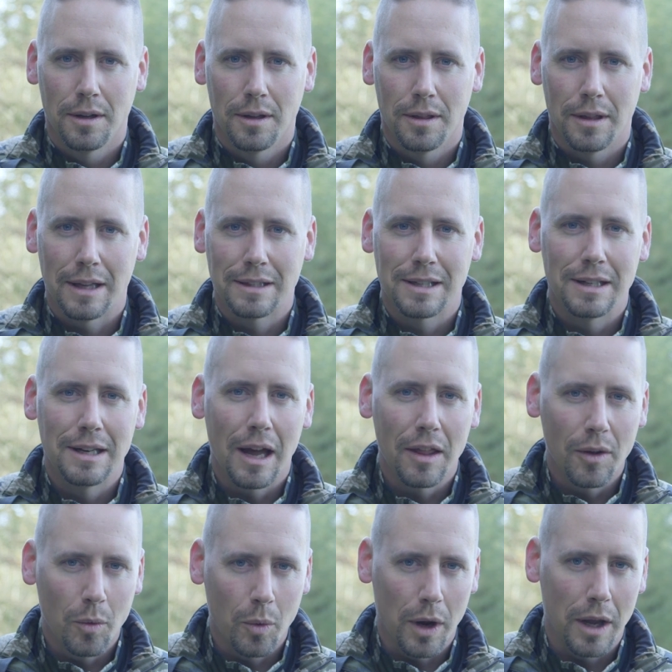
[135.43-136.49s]
That's
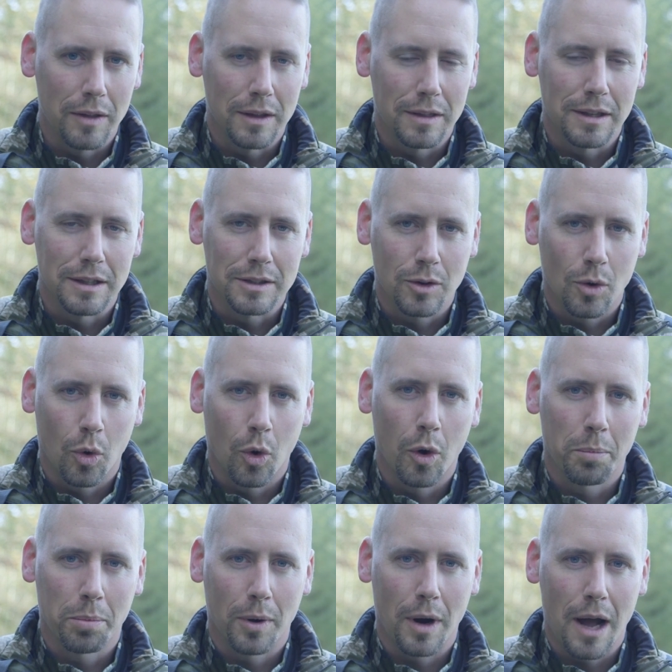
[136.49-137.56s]
another way that this core
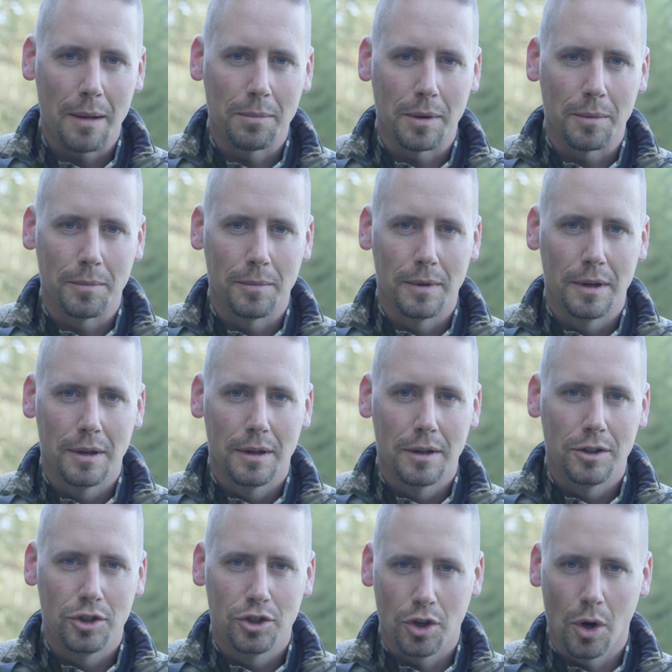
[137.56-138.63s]
problem
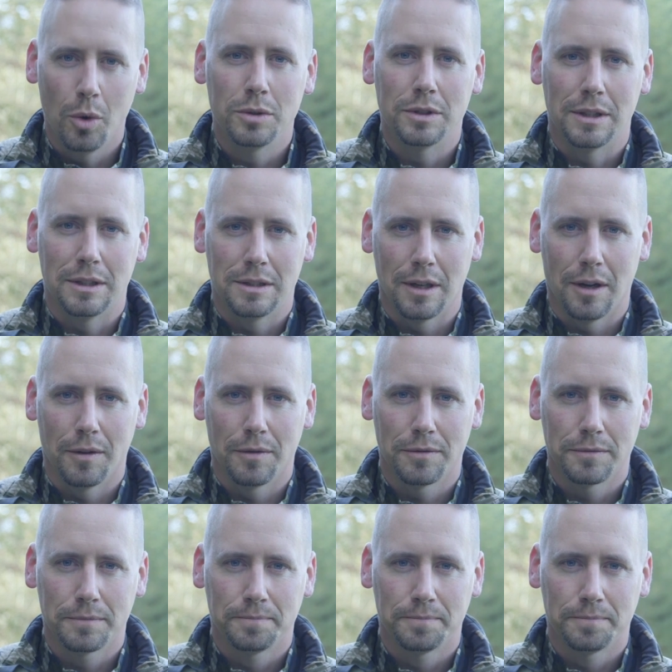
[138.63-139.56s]
shows itself.